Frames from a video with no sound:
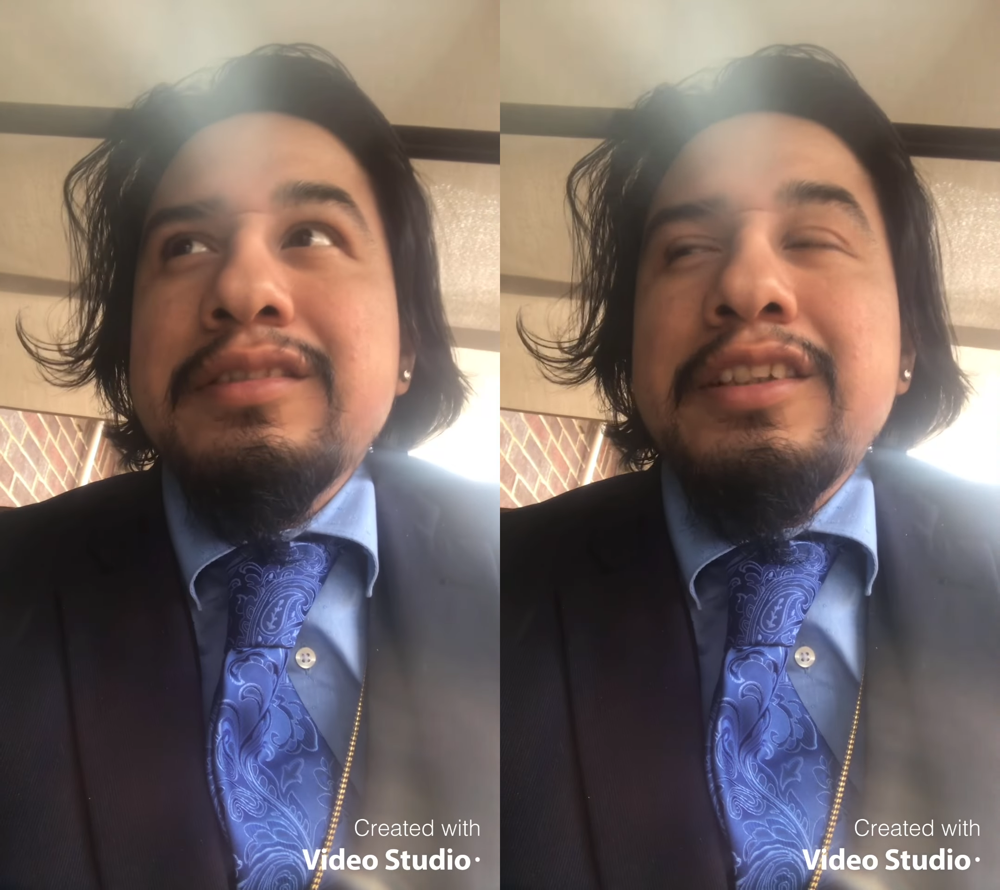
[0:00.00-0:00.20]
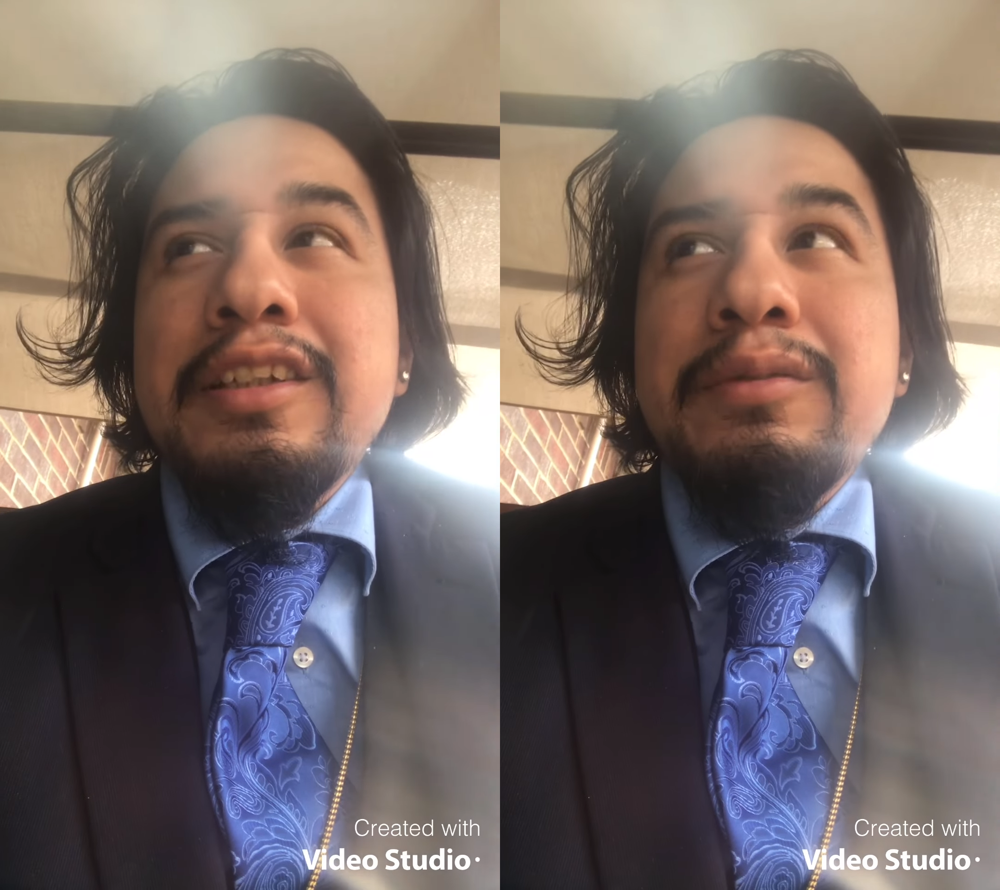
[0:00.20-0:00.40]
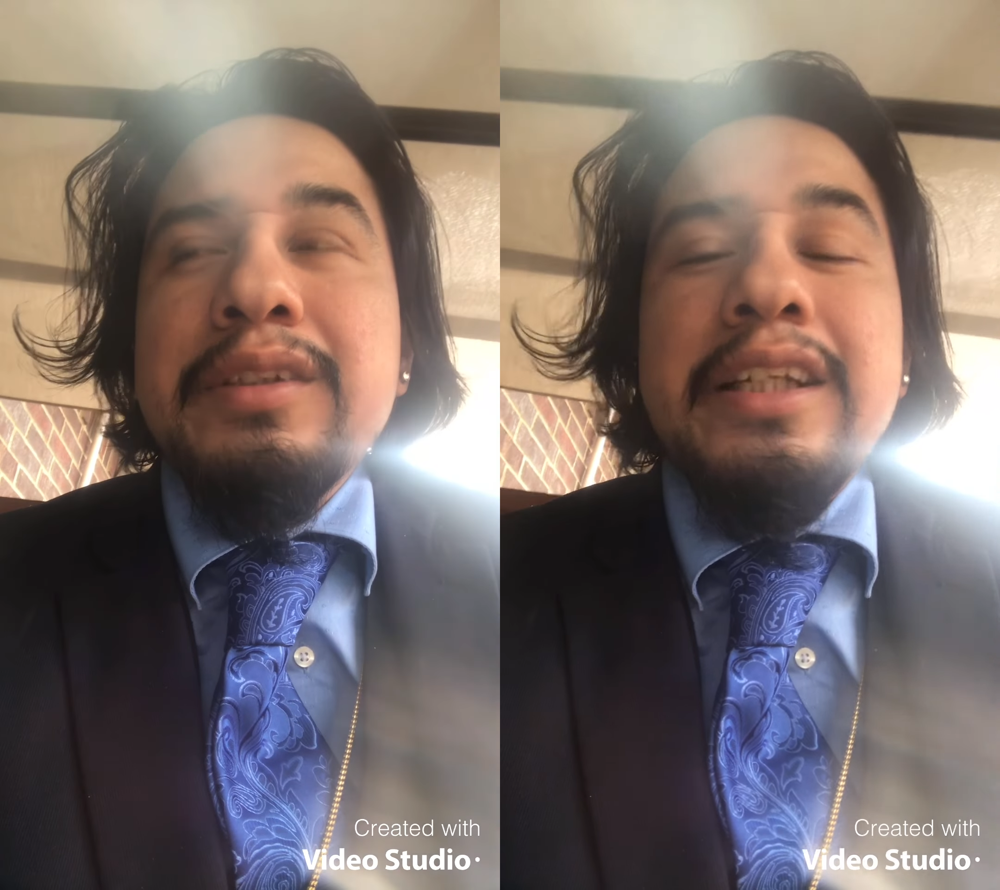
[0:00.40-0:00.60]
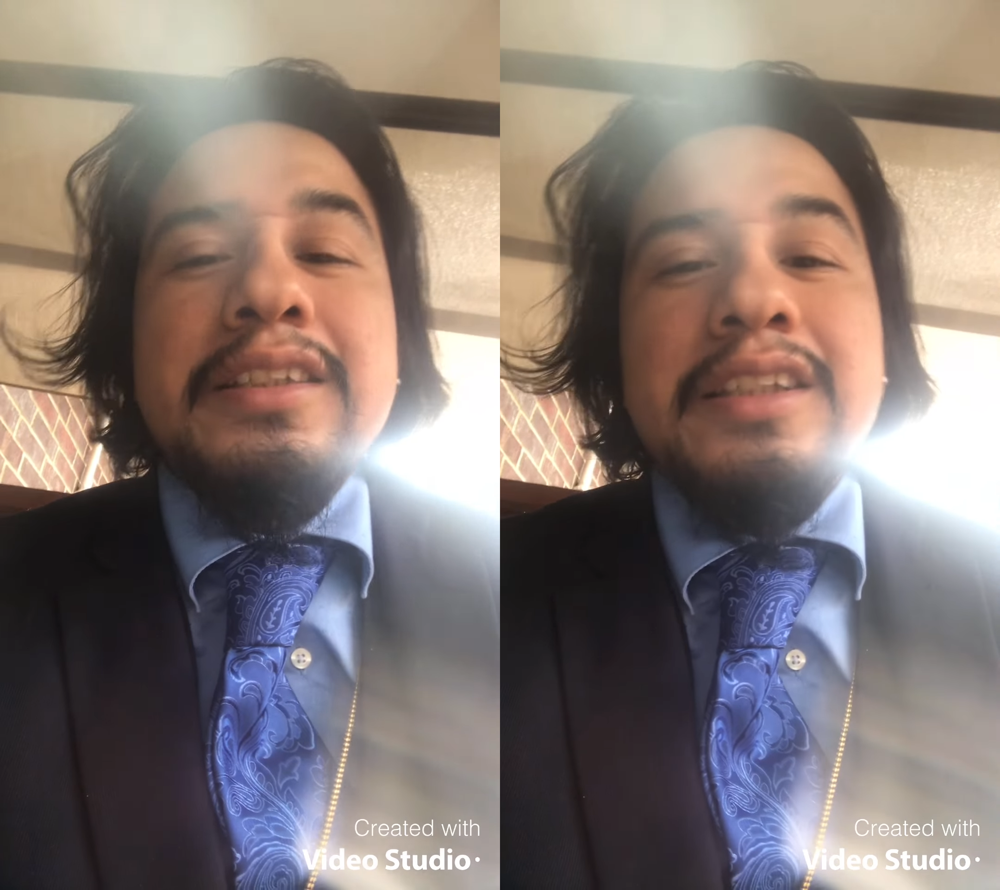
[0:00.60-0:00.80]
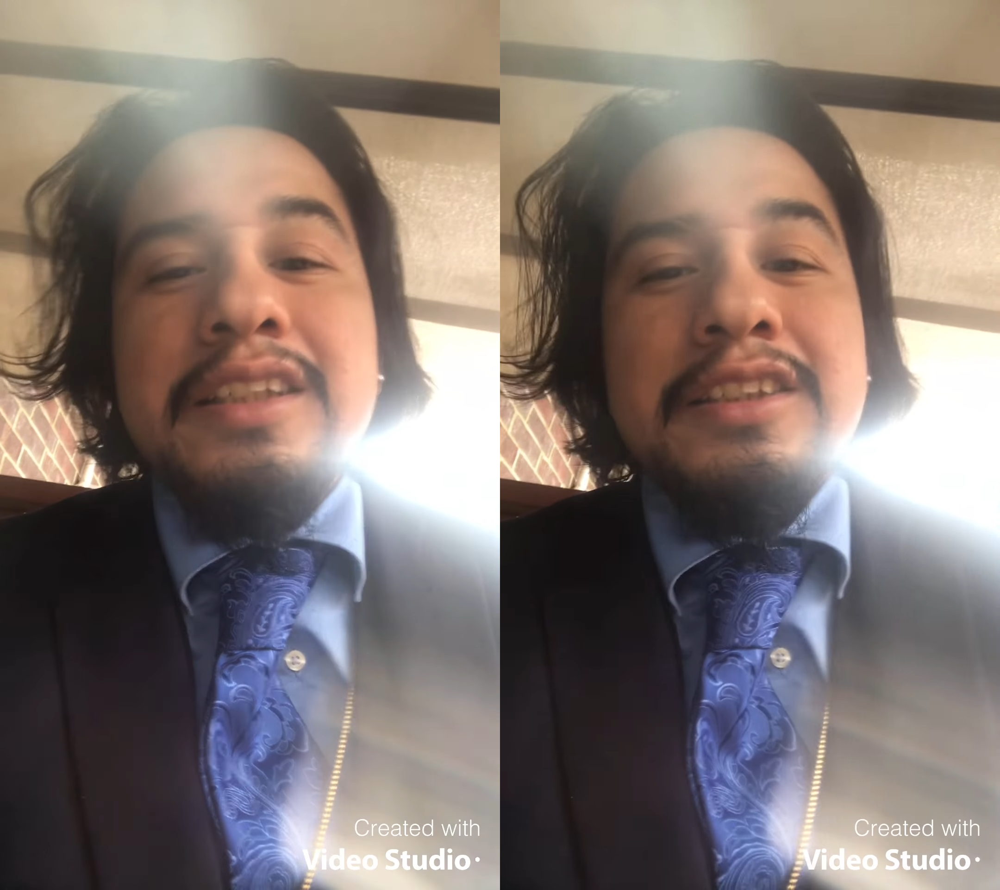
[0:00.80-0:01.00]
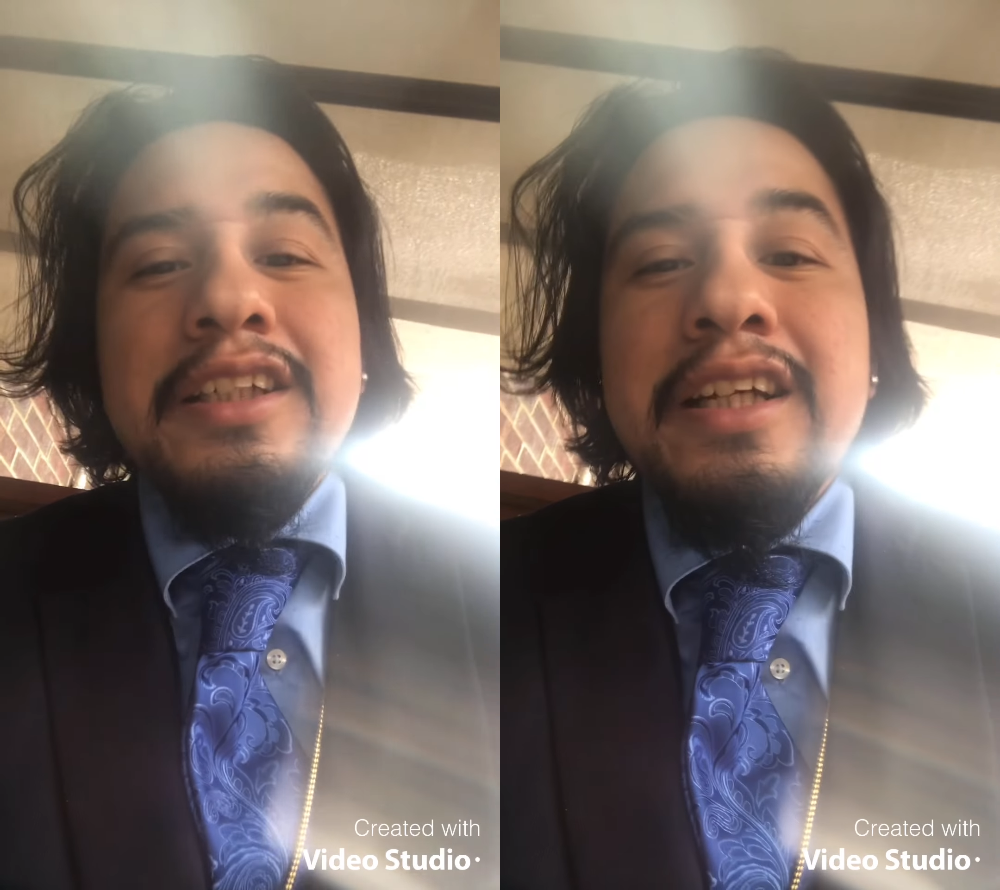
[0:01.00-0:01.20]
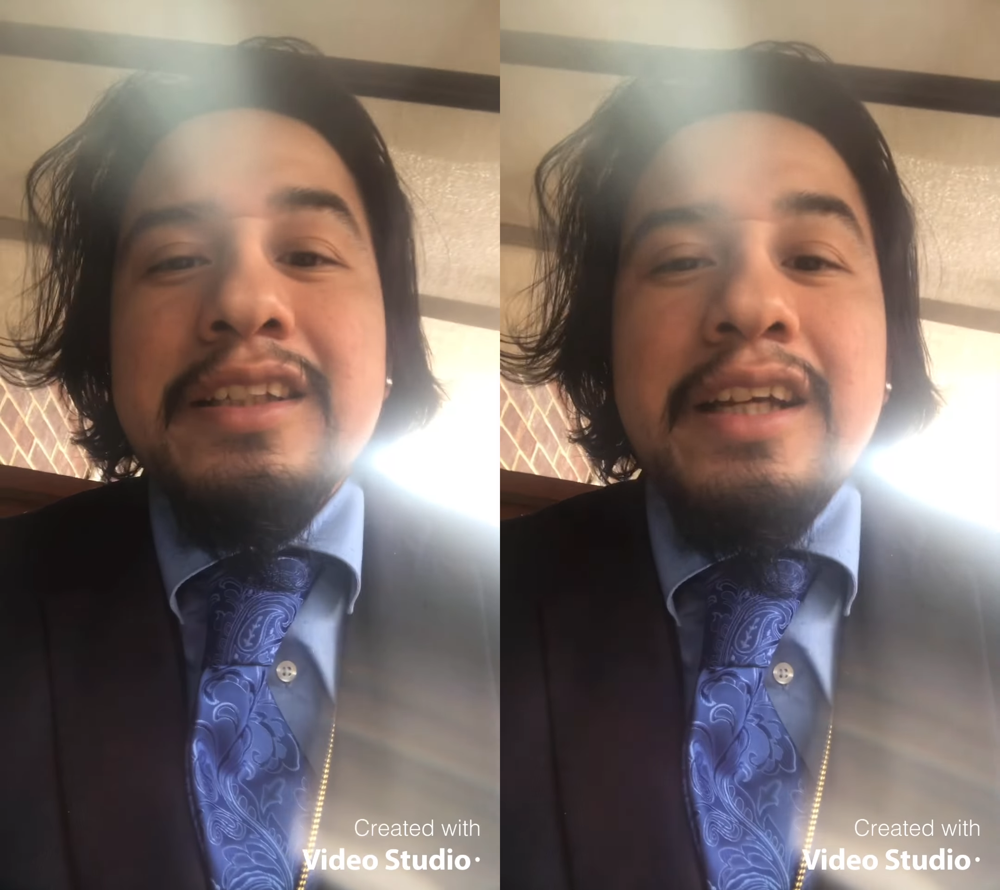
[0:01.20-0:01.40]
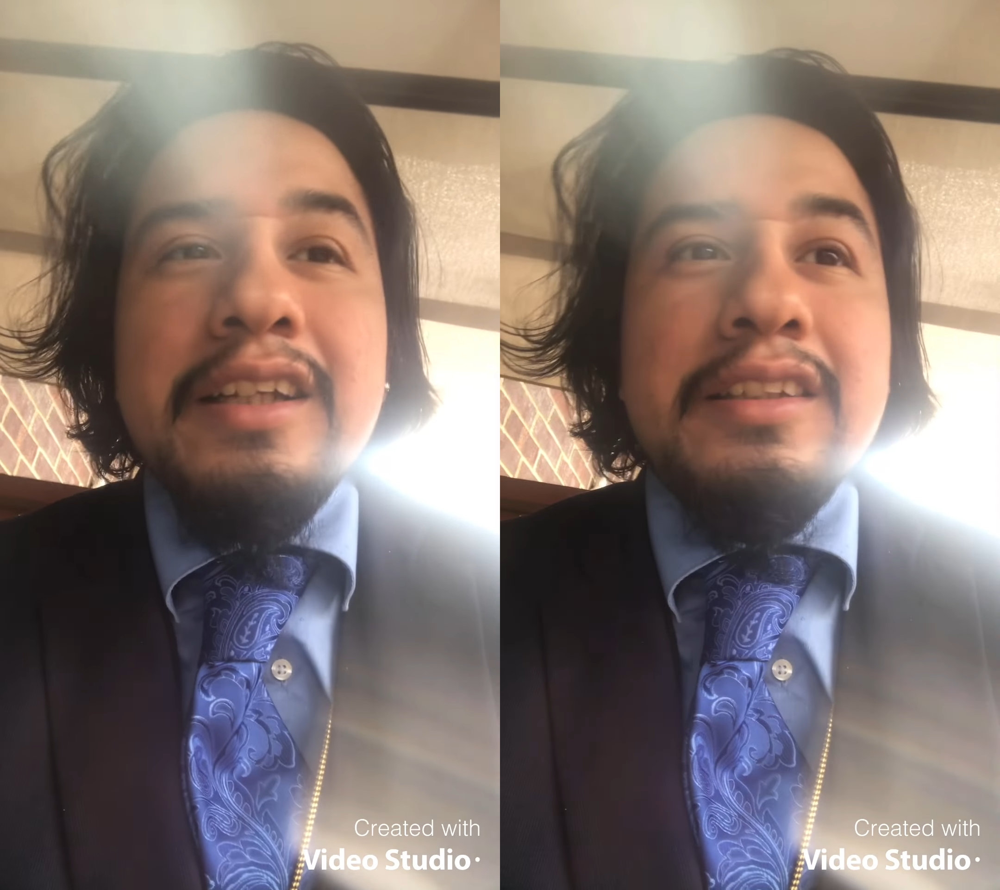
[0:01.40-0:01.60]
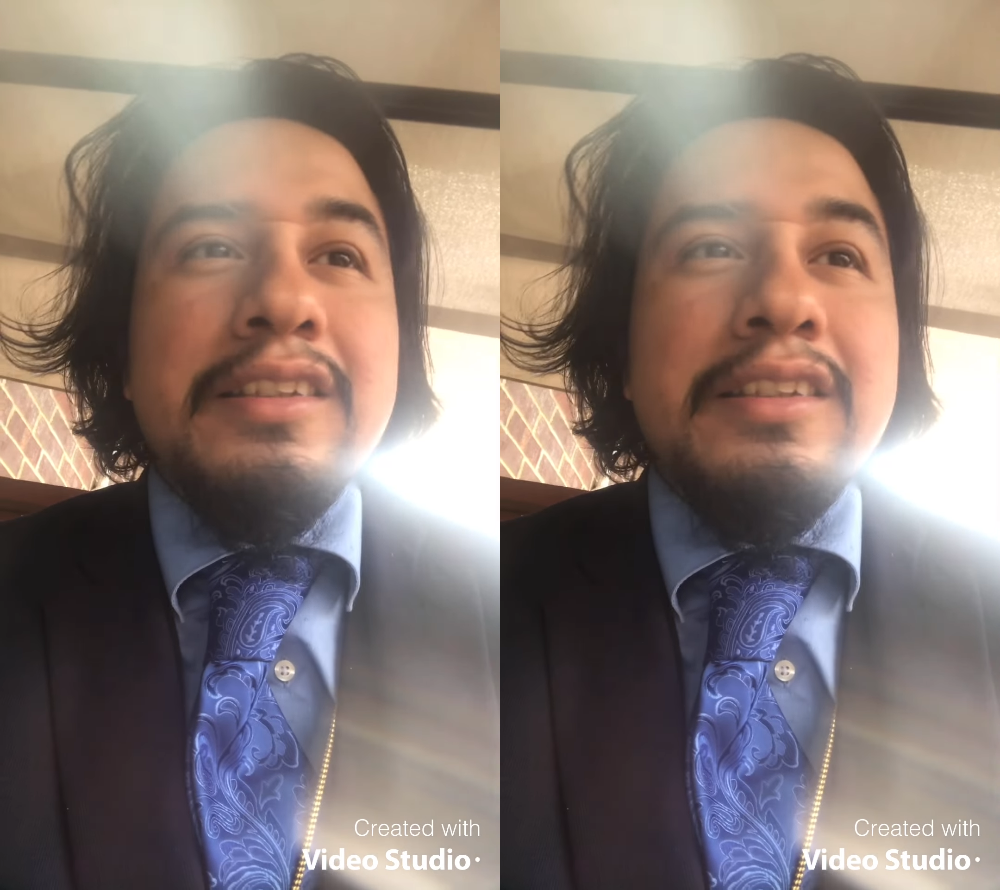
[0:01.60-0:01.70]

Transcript: you know, when they say shit like that,